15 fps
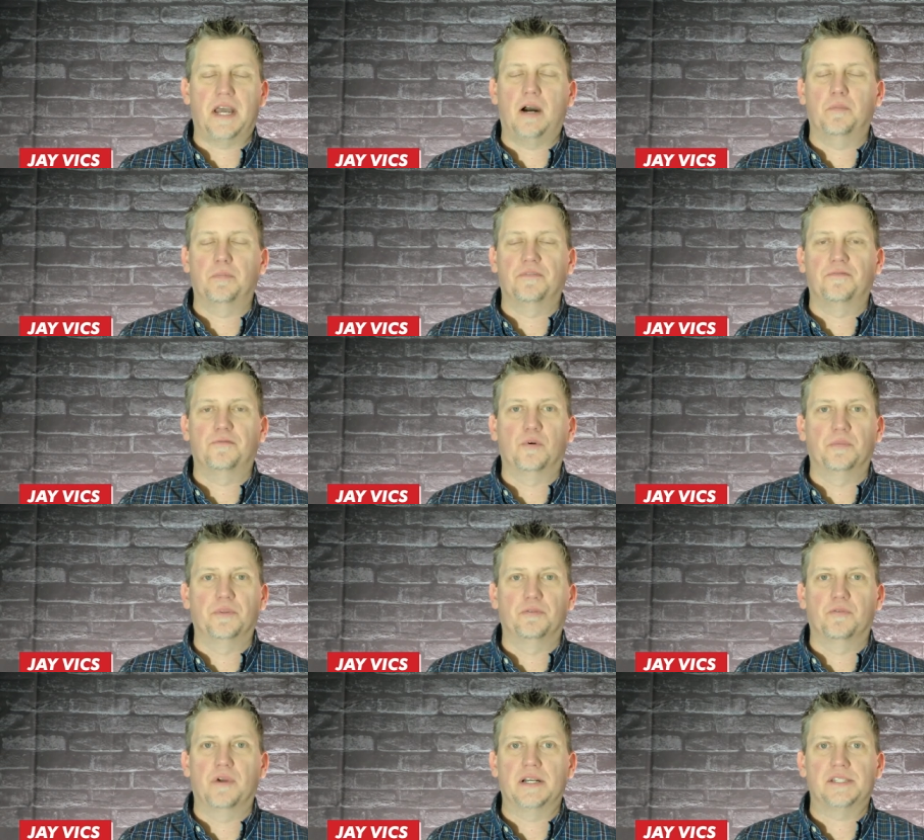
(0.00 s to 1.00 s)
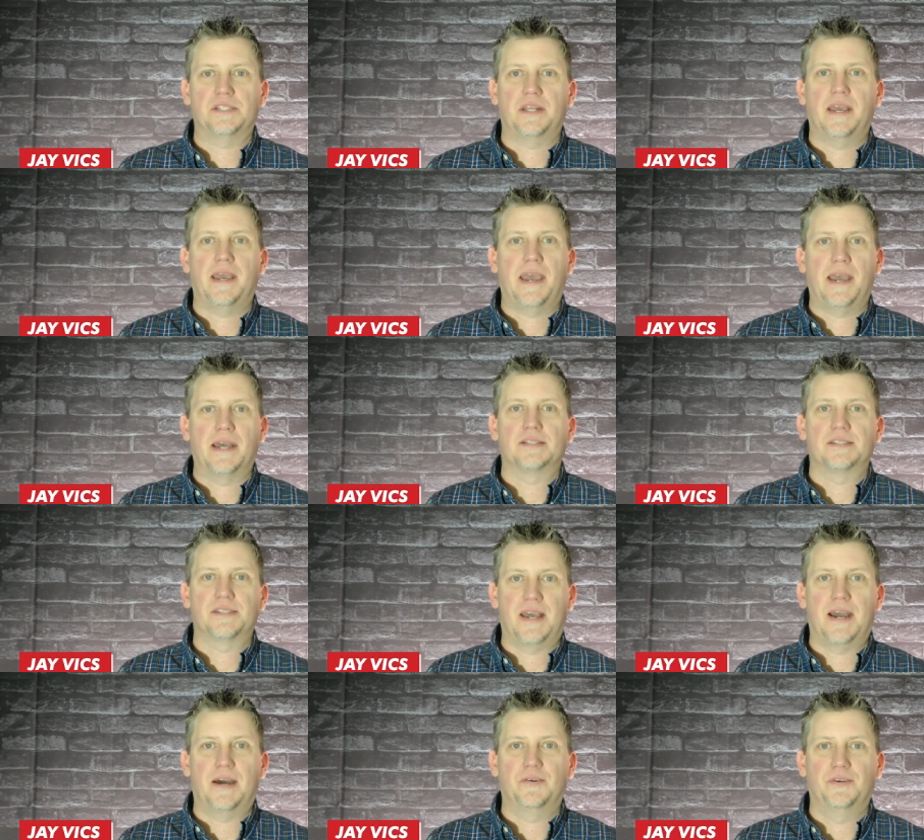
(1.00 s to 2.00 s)
outperform the rest hands
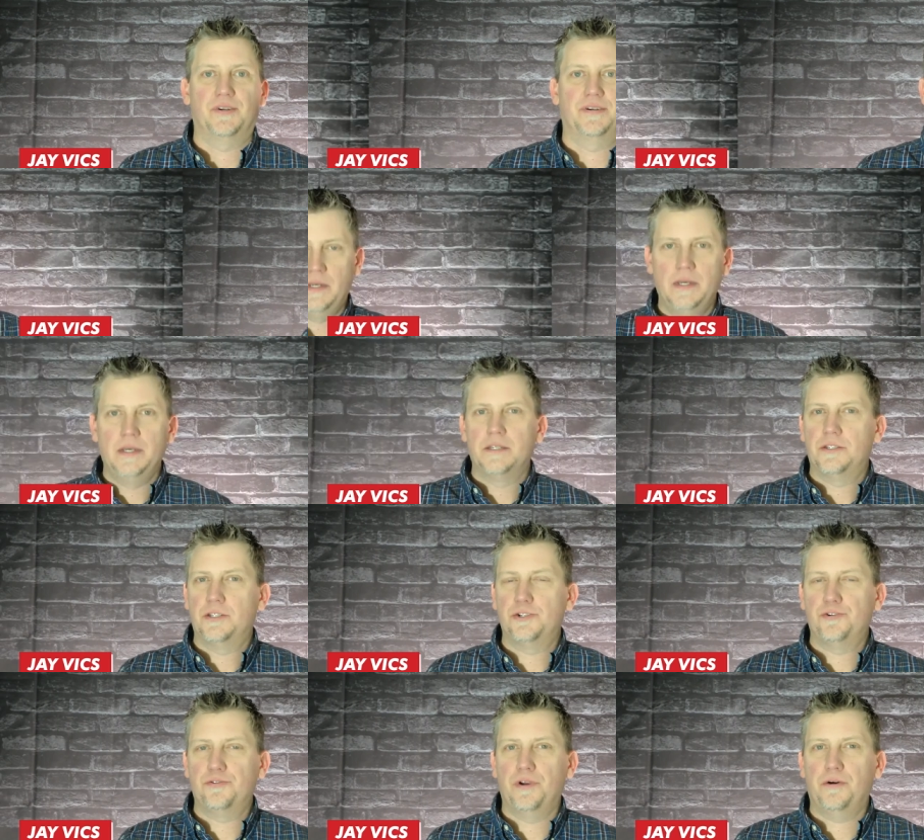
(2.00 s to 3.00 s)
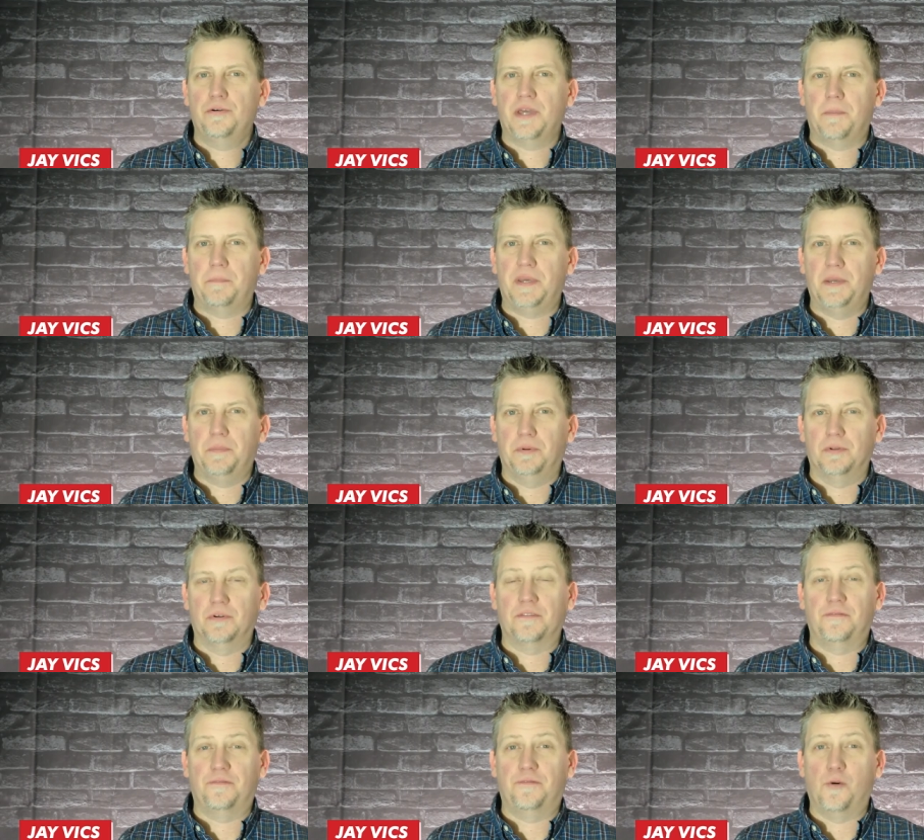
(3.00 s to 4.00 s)
down. Did you know that people
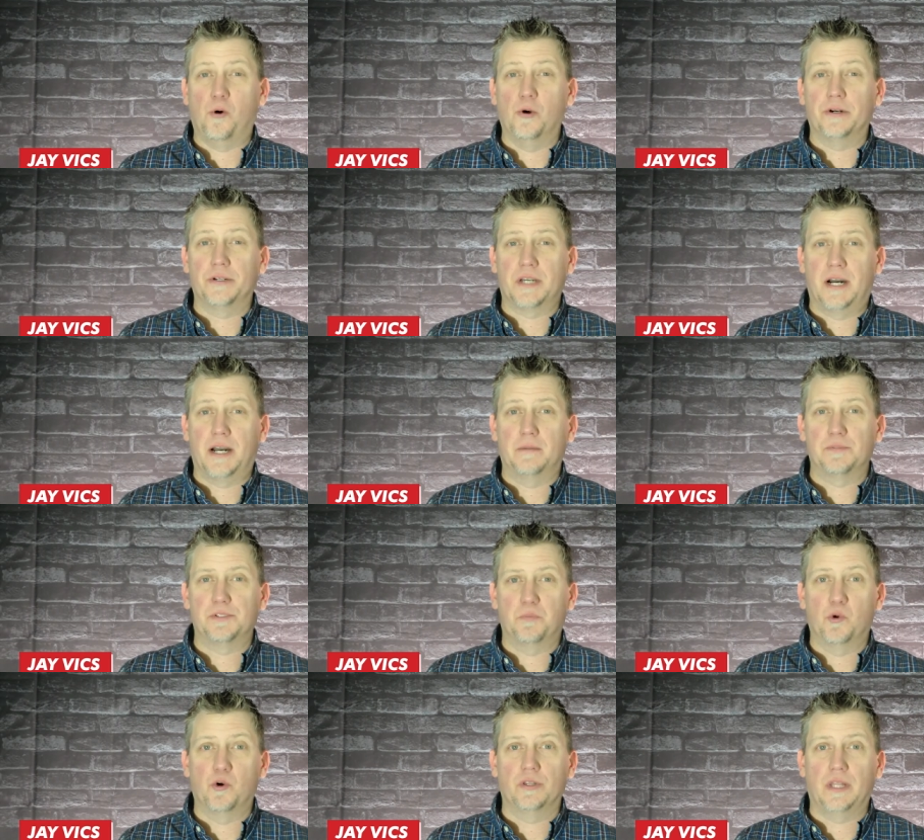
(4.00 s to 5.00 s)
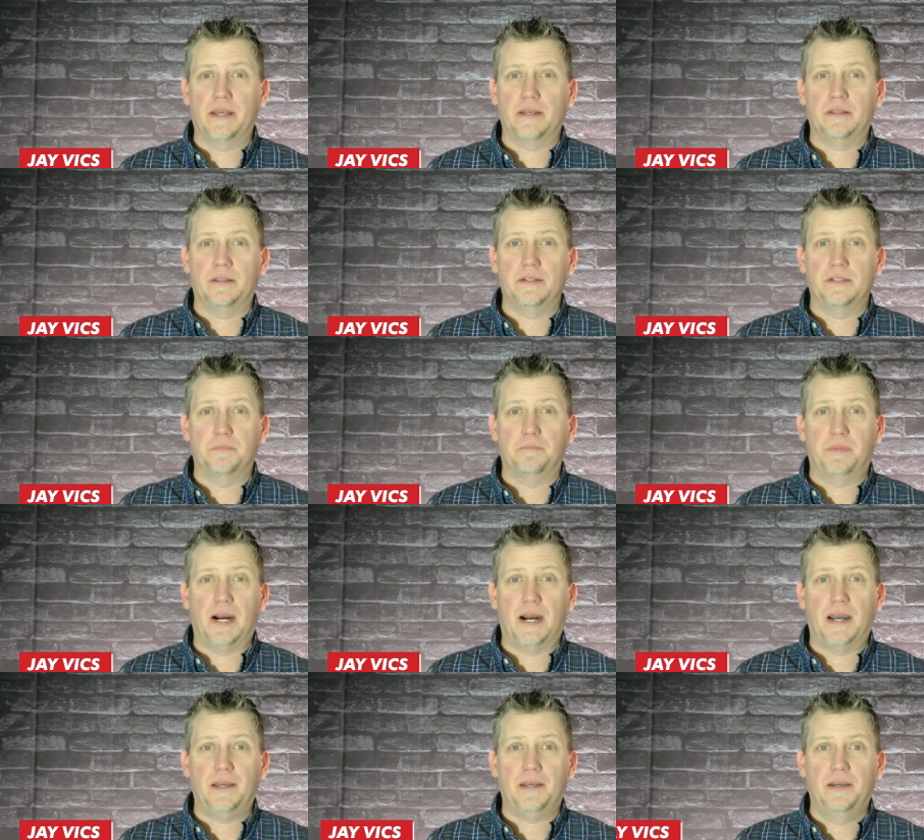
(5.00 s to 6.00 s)
are four times more likely to
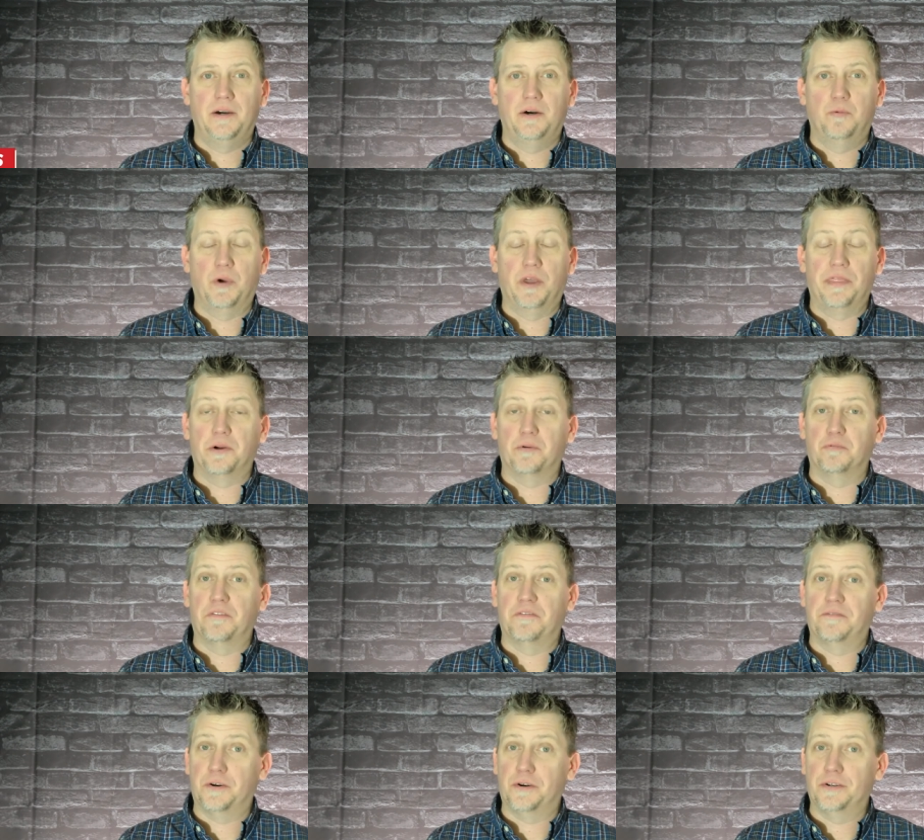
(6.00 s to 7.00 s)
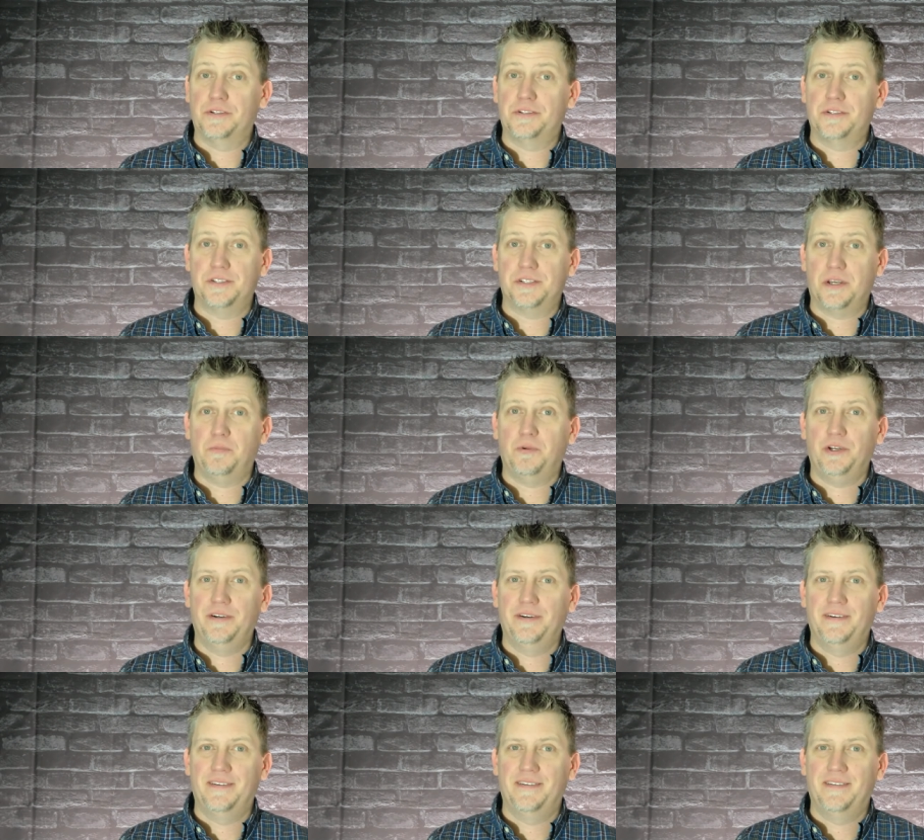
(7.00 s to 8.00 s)
buy when they're referred to someone?
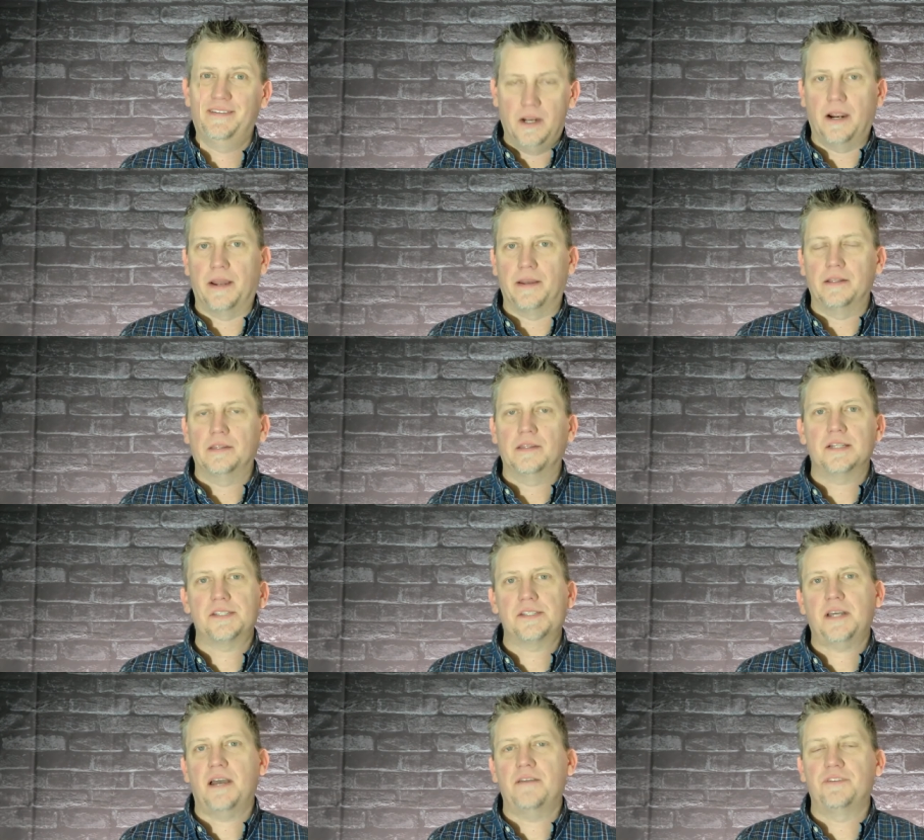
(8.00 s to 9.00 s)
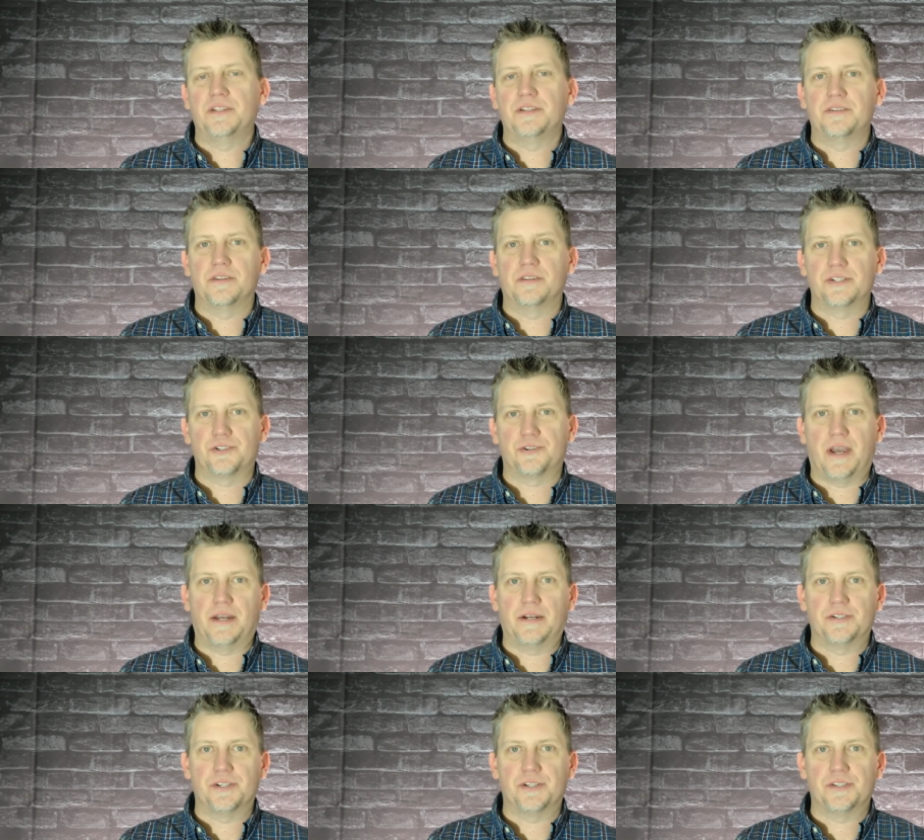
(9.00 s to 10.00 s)
All right, let's dive into the
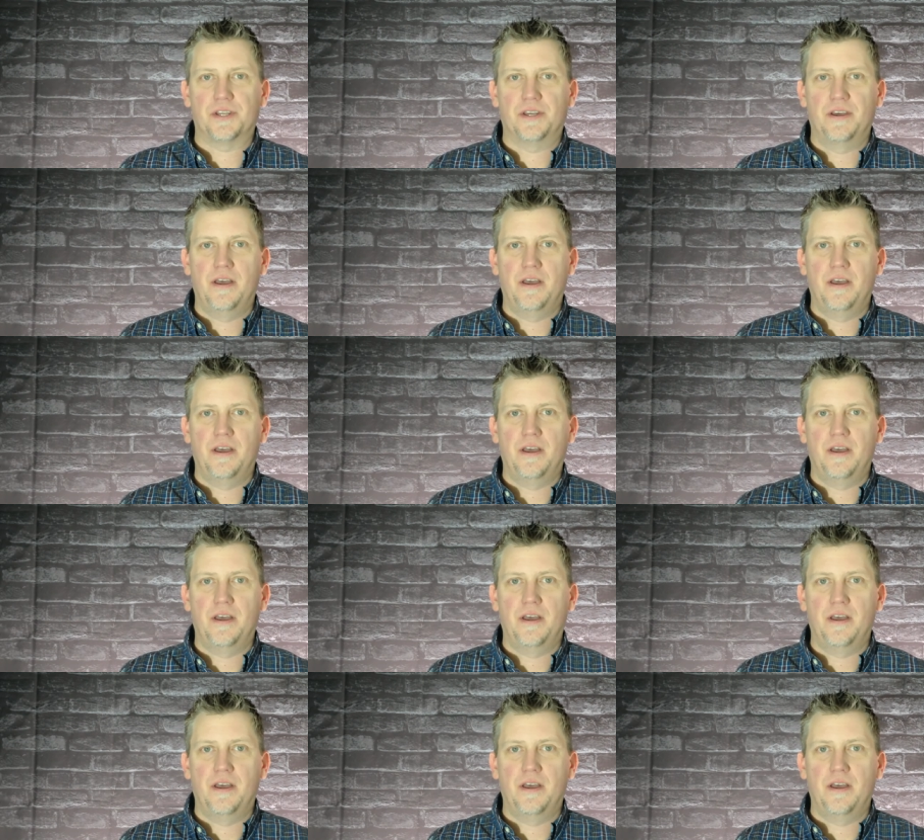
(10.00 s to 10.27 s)
strategies.